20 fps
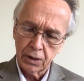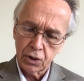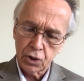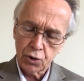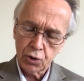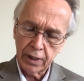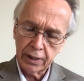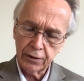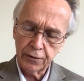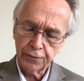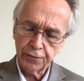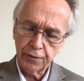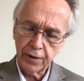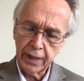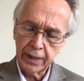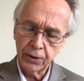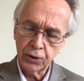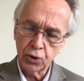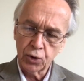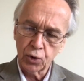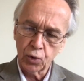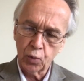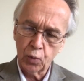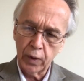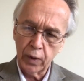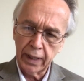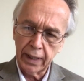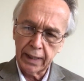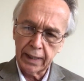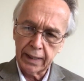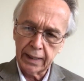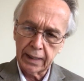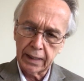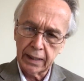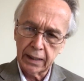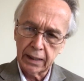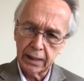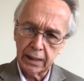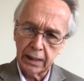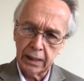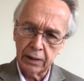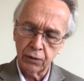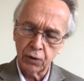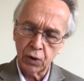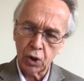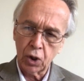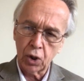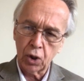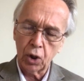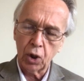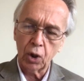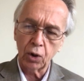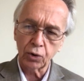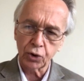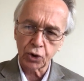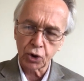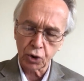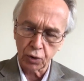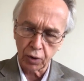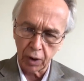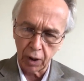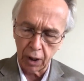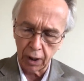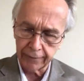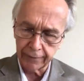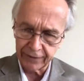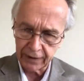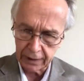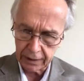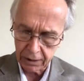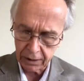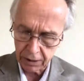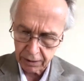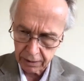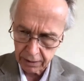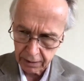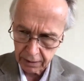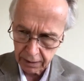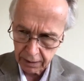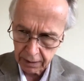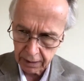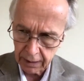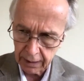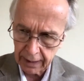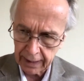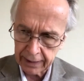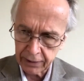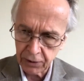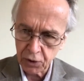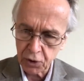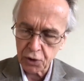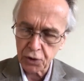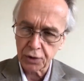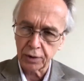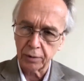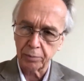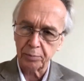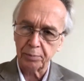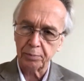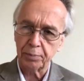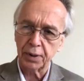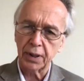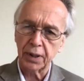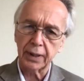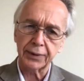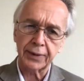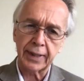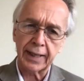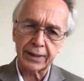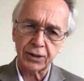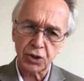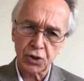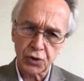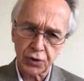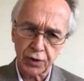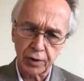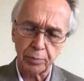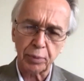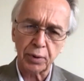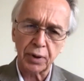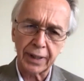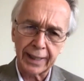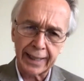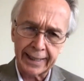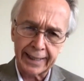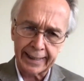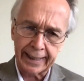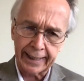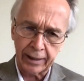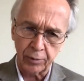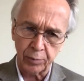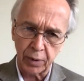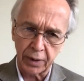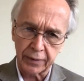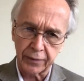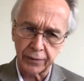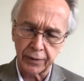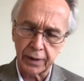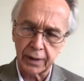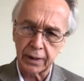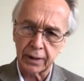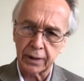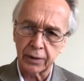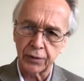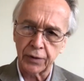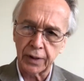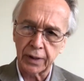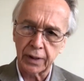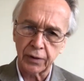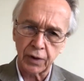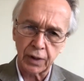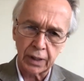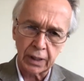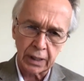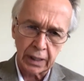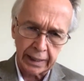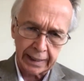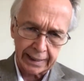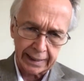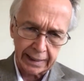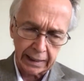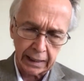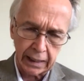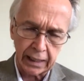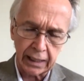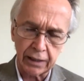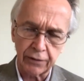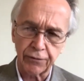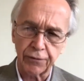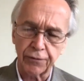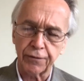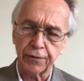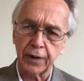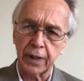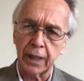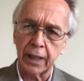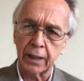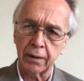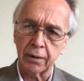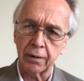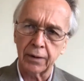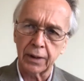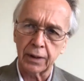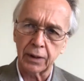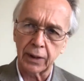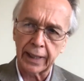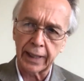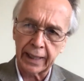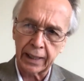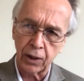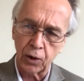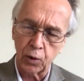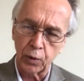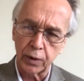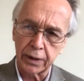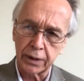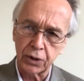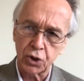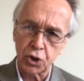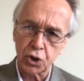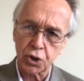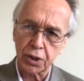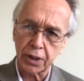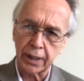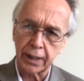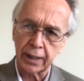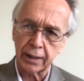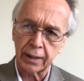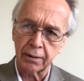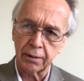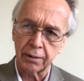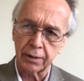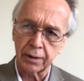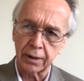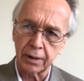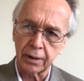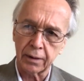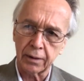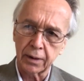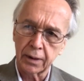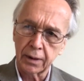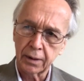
trying to find your way in the culture of it, not just the playing, but the nightlife and the language and the